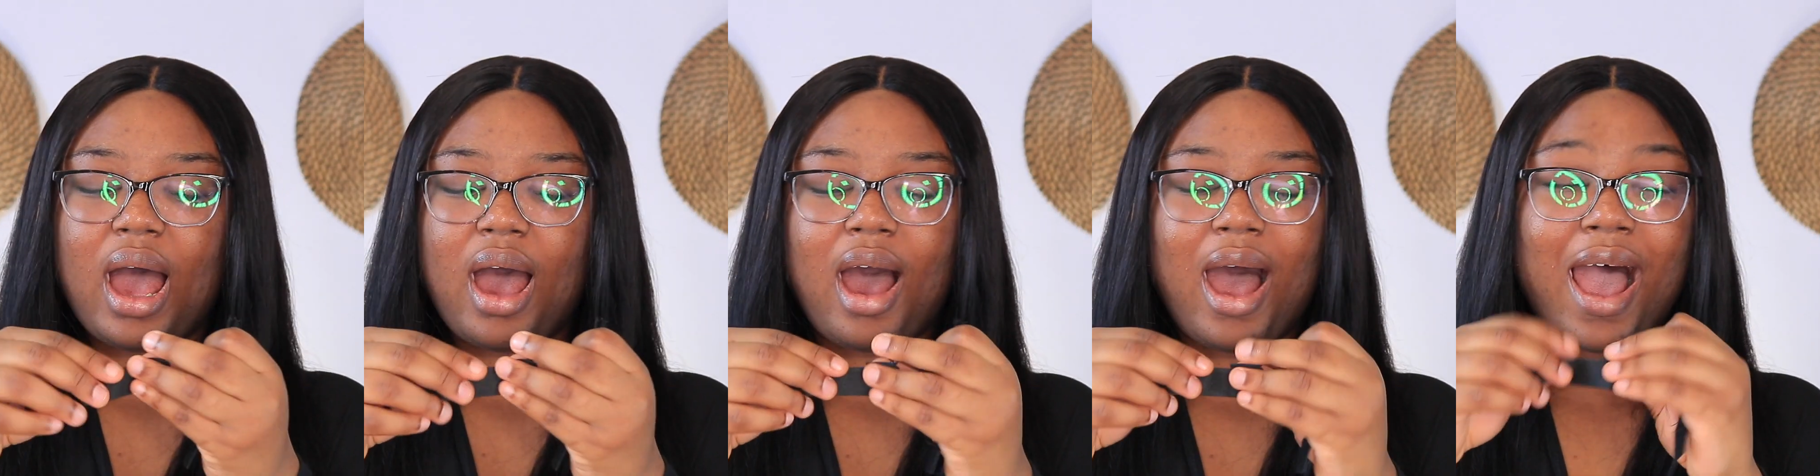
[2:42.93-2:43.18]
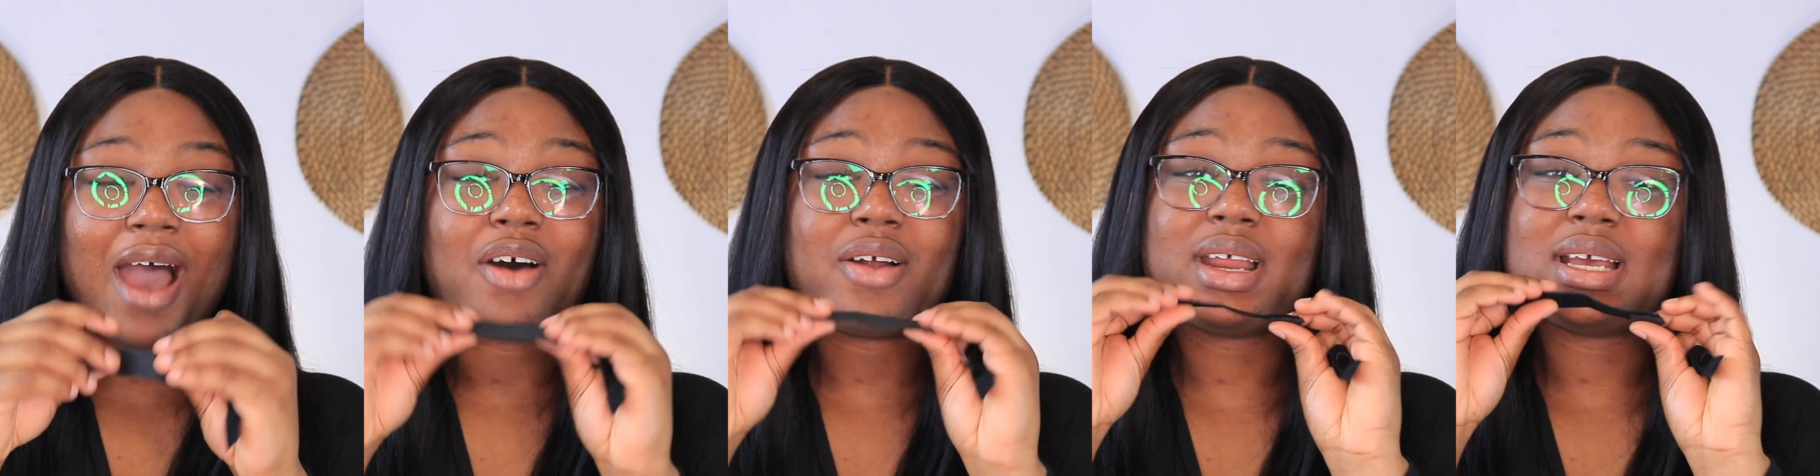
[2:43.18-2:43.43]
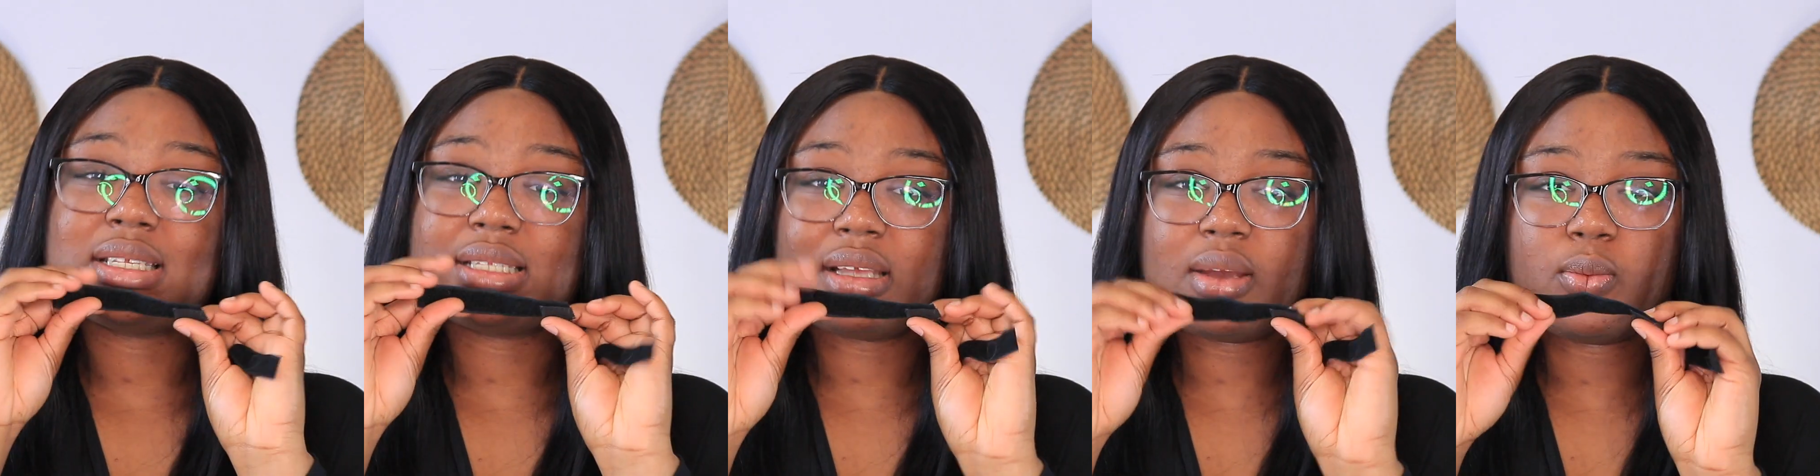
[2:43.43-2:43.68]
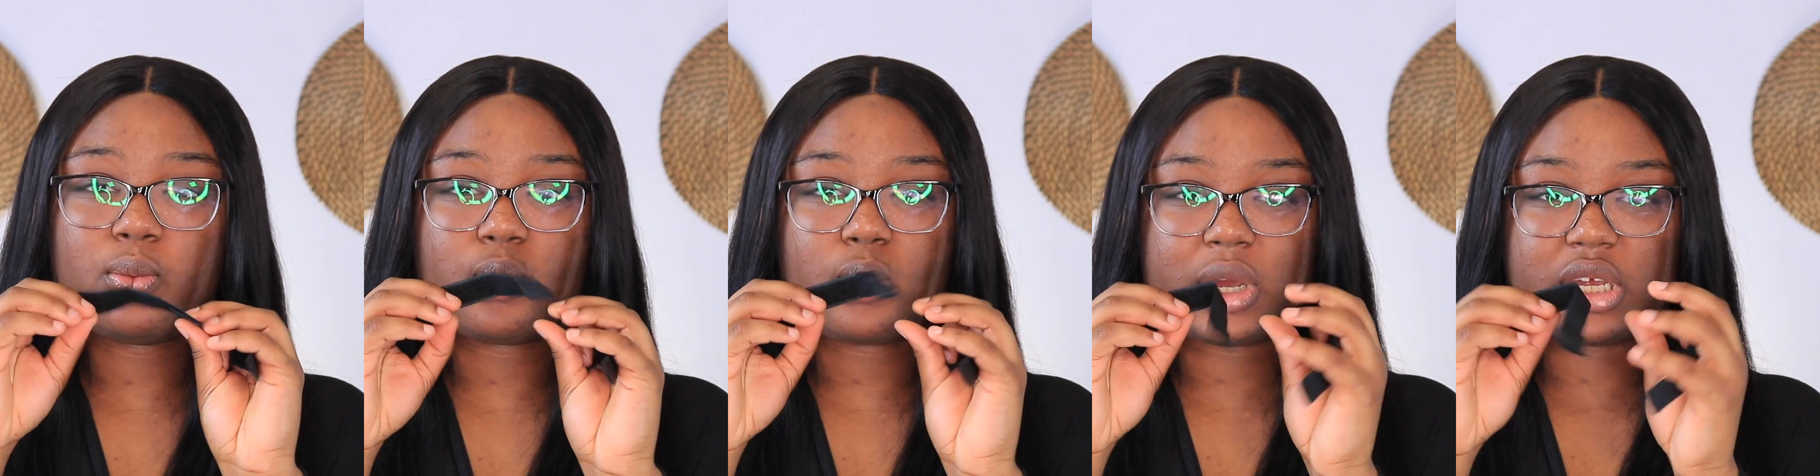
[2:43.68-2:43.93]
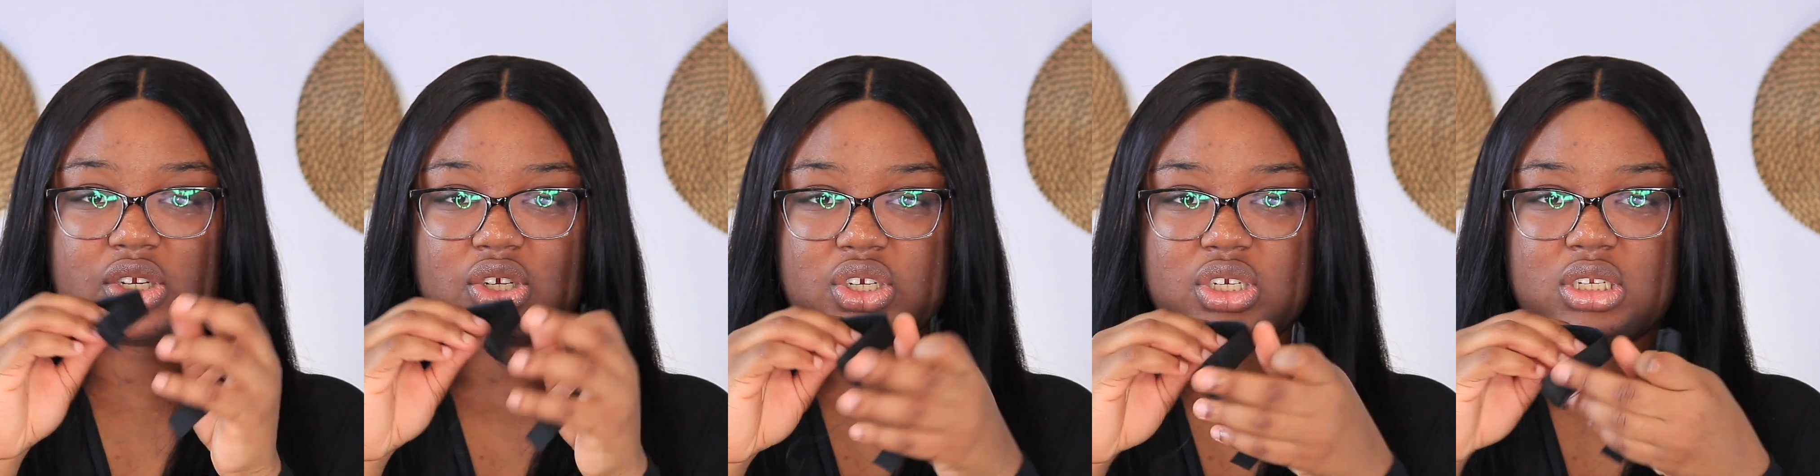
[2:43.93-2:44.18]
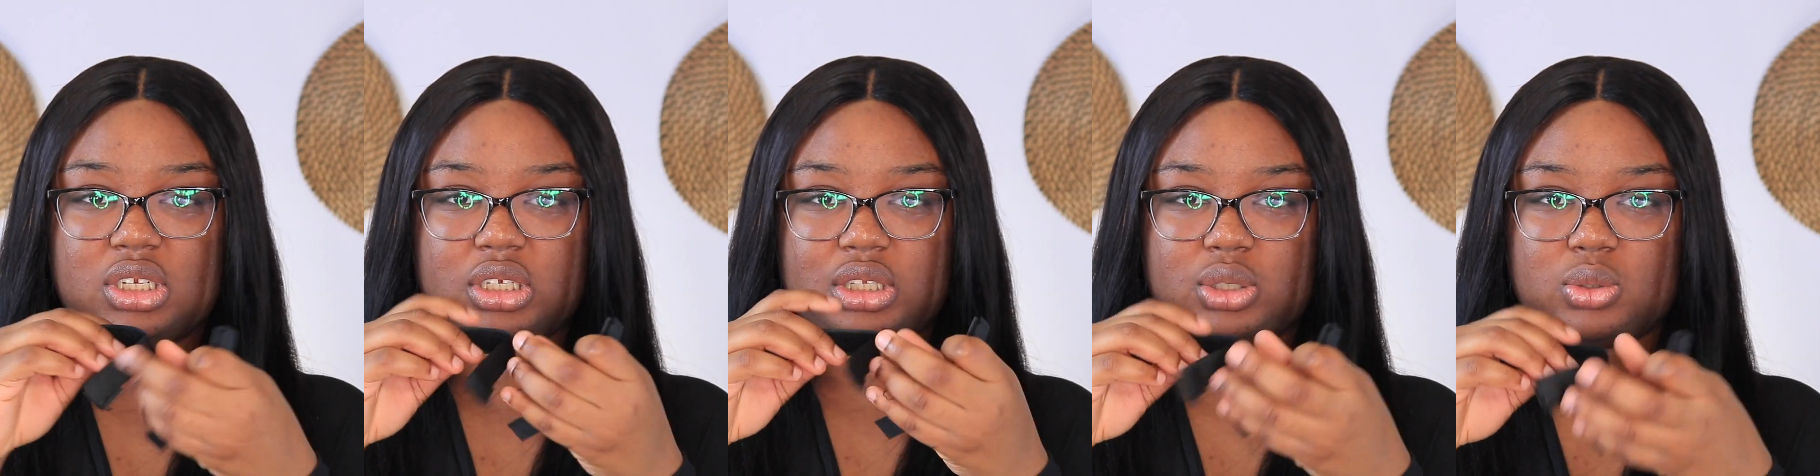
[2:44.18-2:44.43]
I honestly
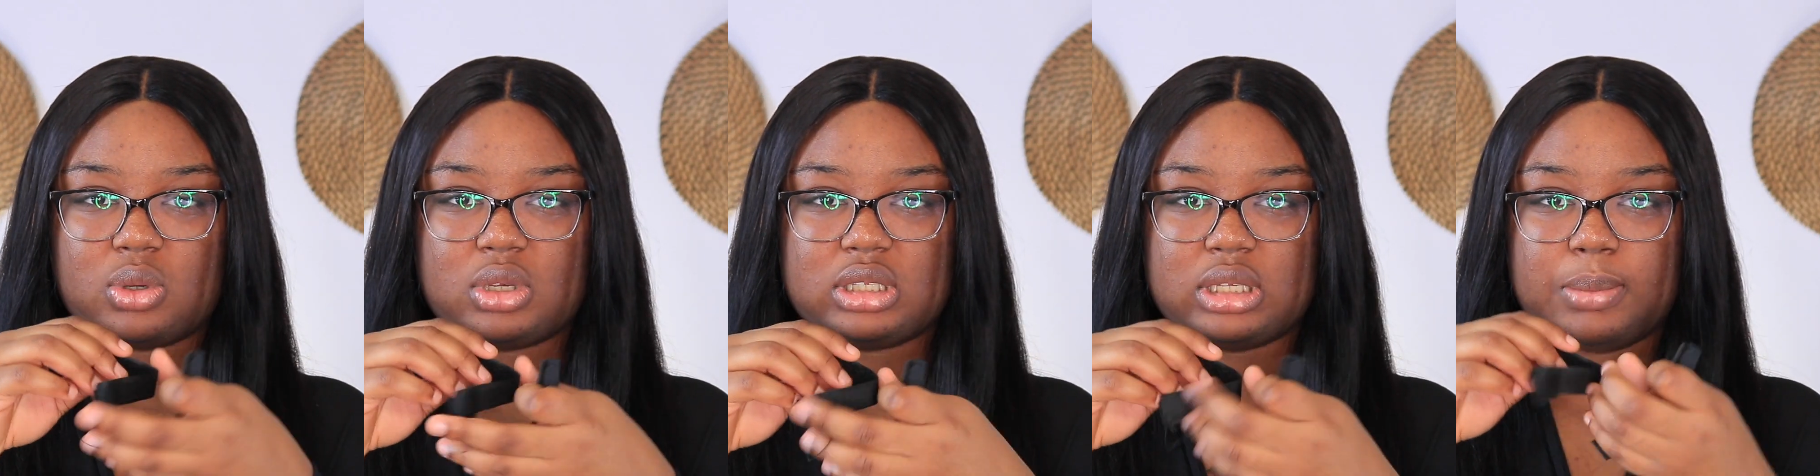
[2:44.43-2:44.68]
wish this was